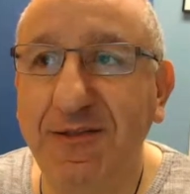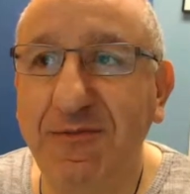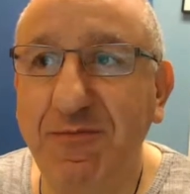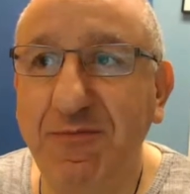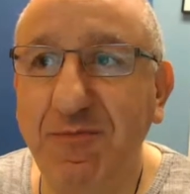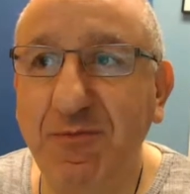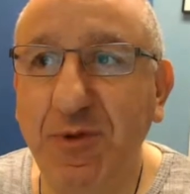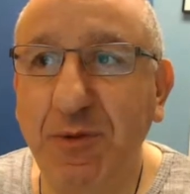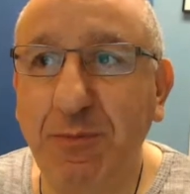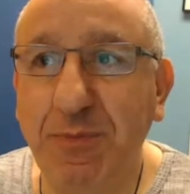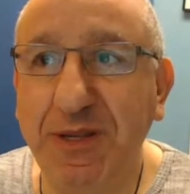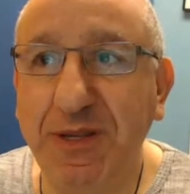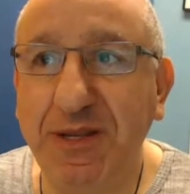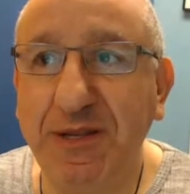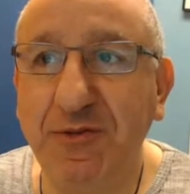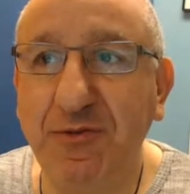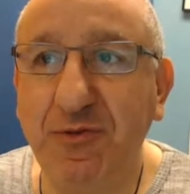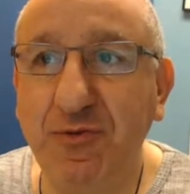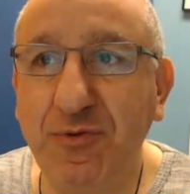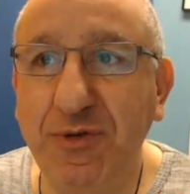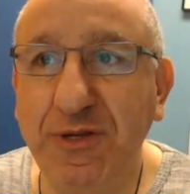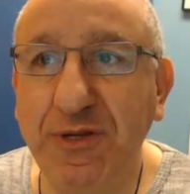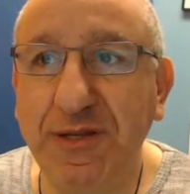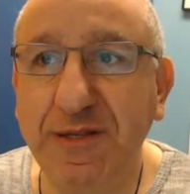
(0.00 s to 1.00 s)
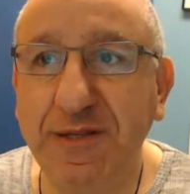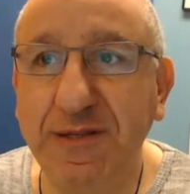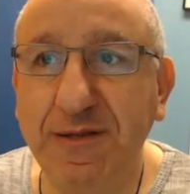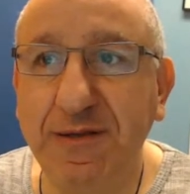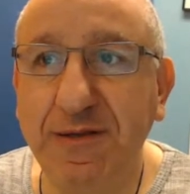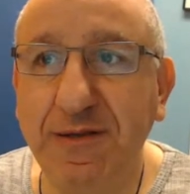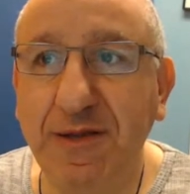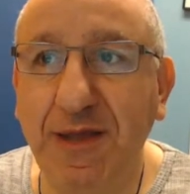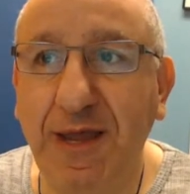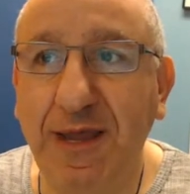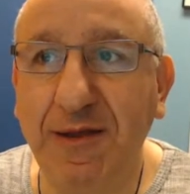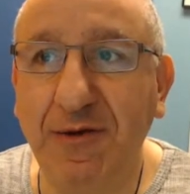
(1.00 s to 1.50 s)
we've been doing
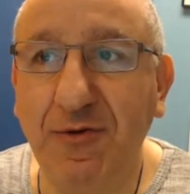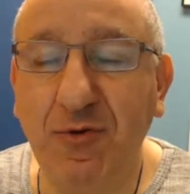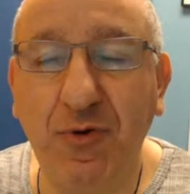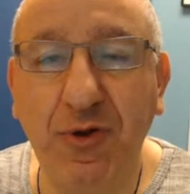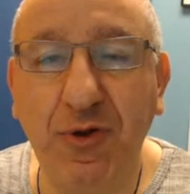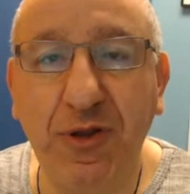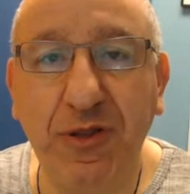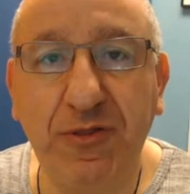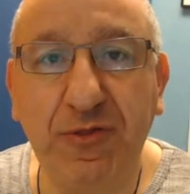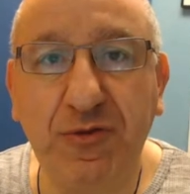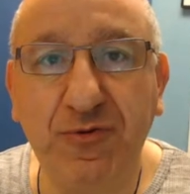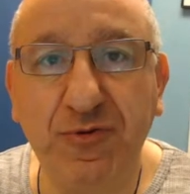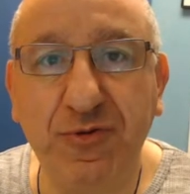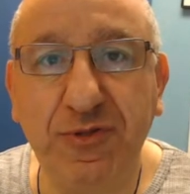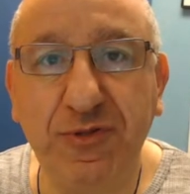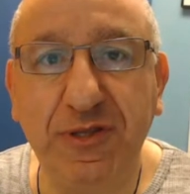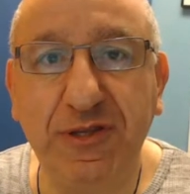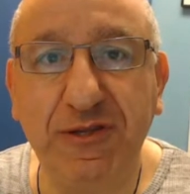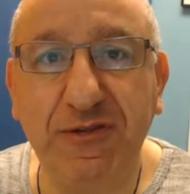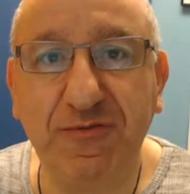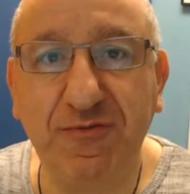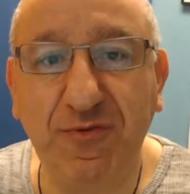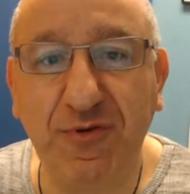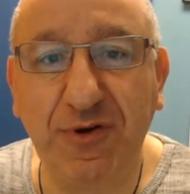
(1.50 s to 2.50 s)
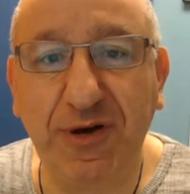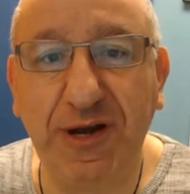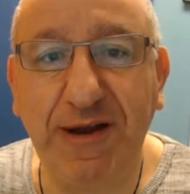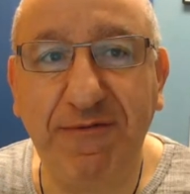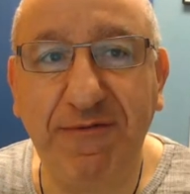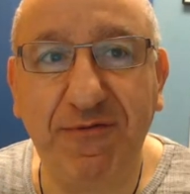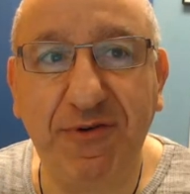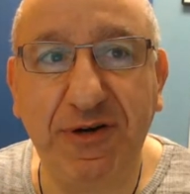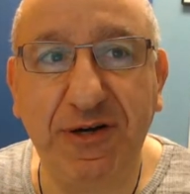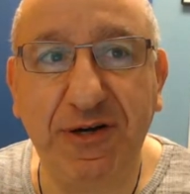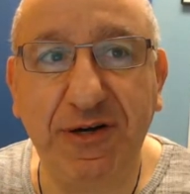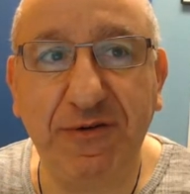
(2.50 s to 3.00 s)
and going through this
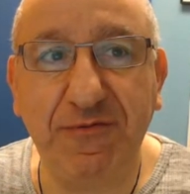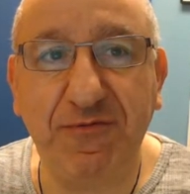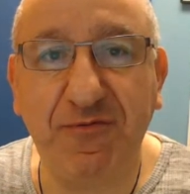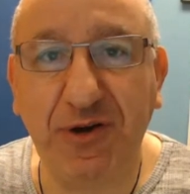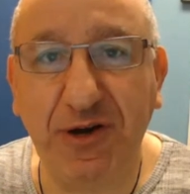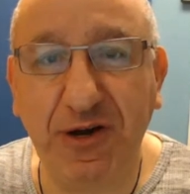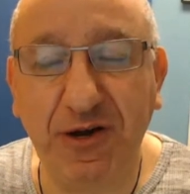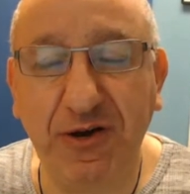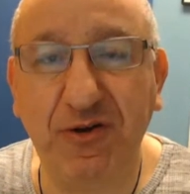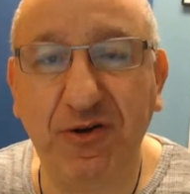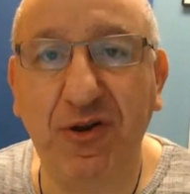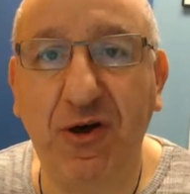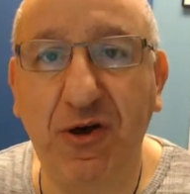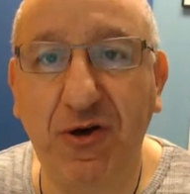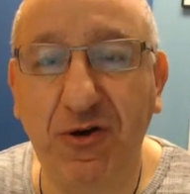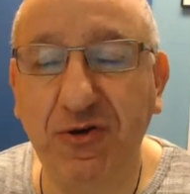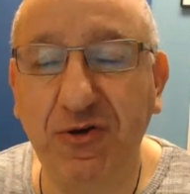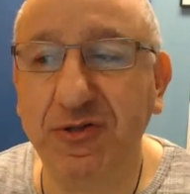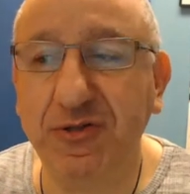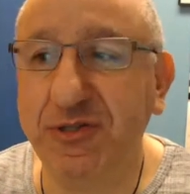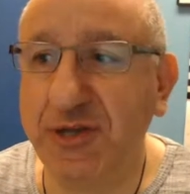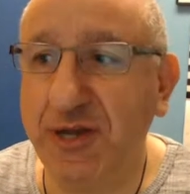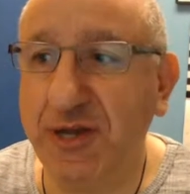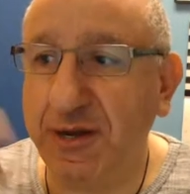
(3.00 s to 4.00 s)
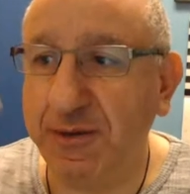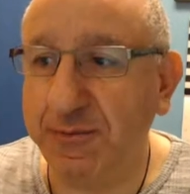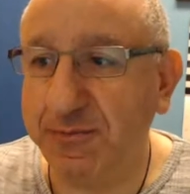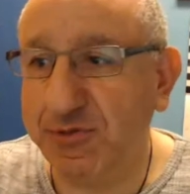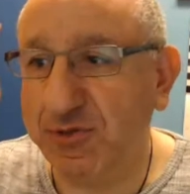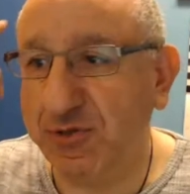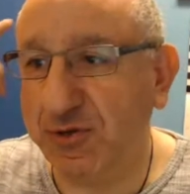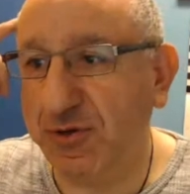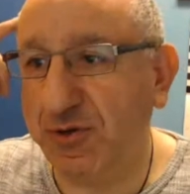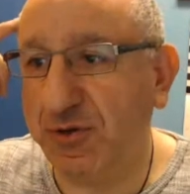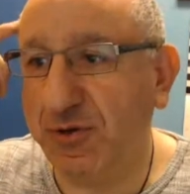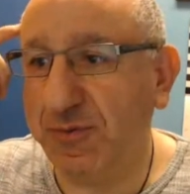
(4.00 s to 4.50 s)
forever for a long time.
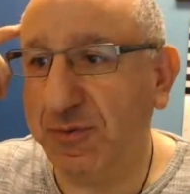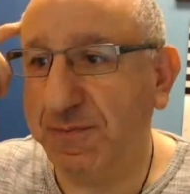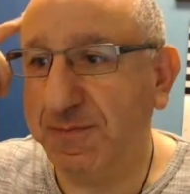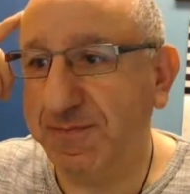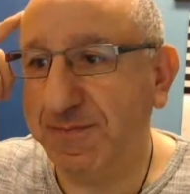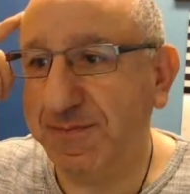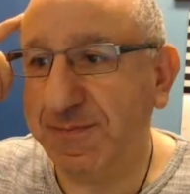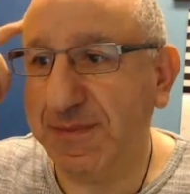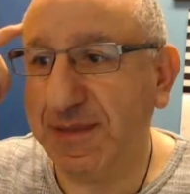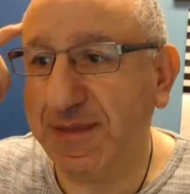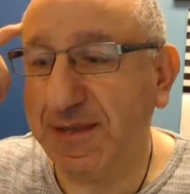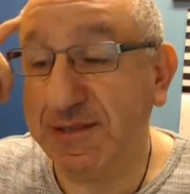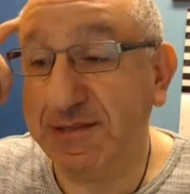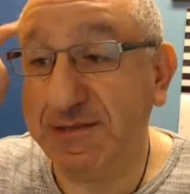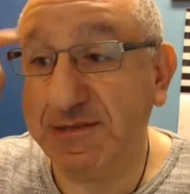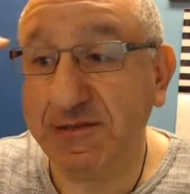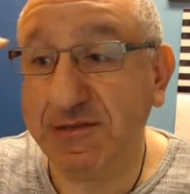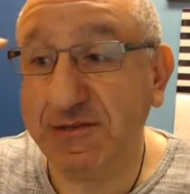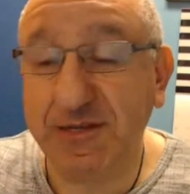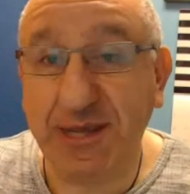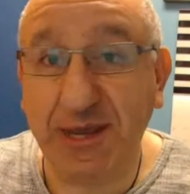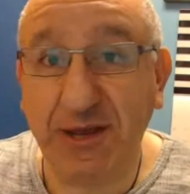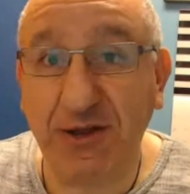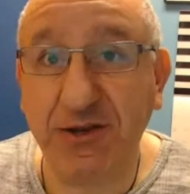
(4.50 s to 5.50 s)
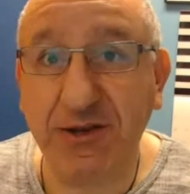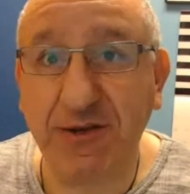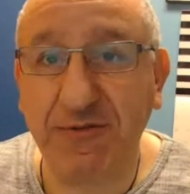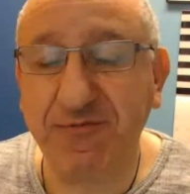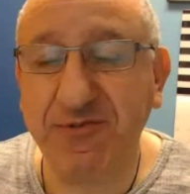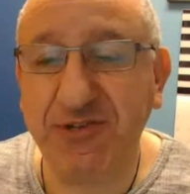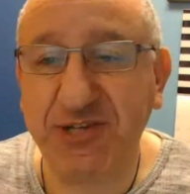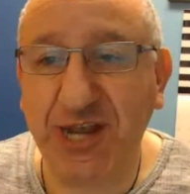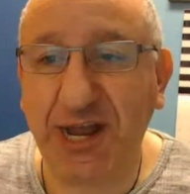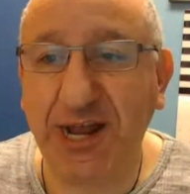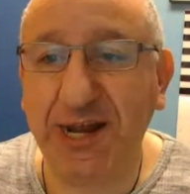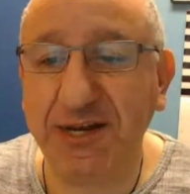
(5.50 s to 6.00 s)
So it's kind
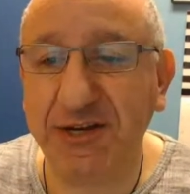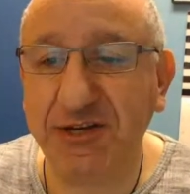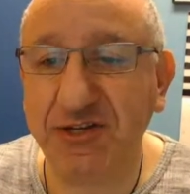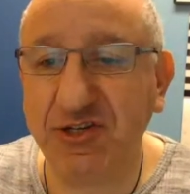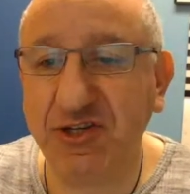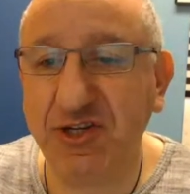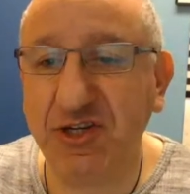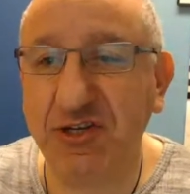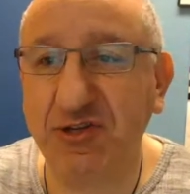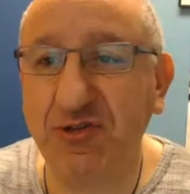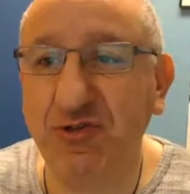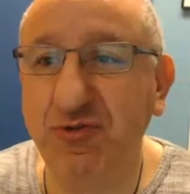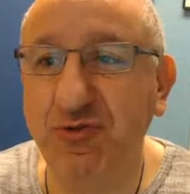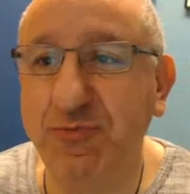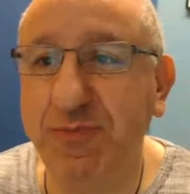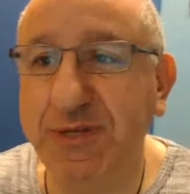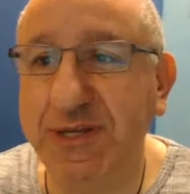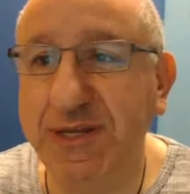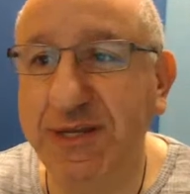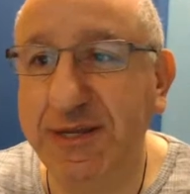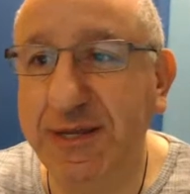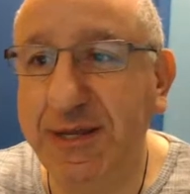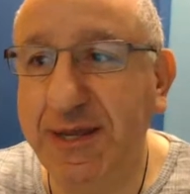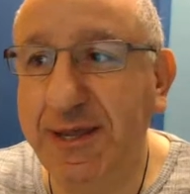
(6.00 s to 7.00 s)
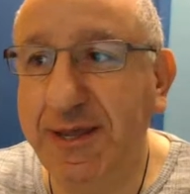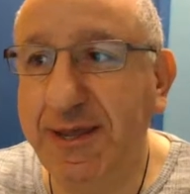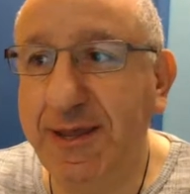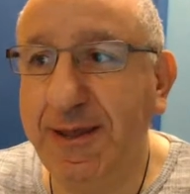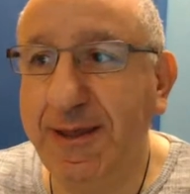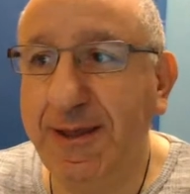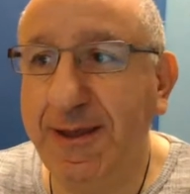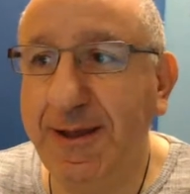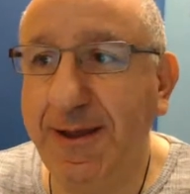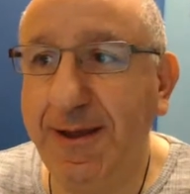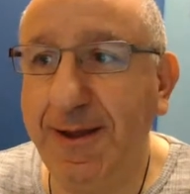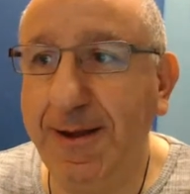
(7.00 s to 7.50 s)
of challenging to be
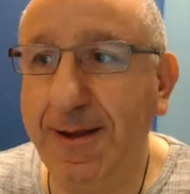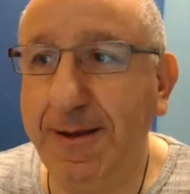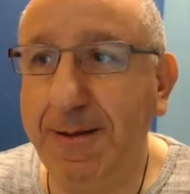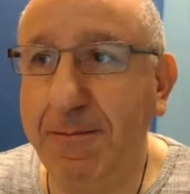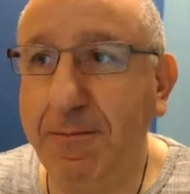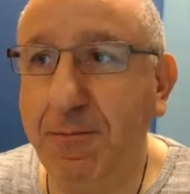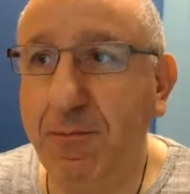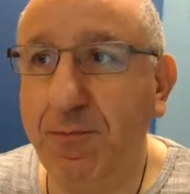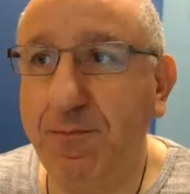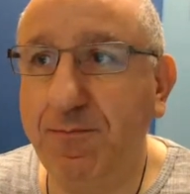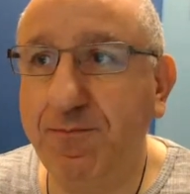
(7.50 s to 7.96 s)
uh,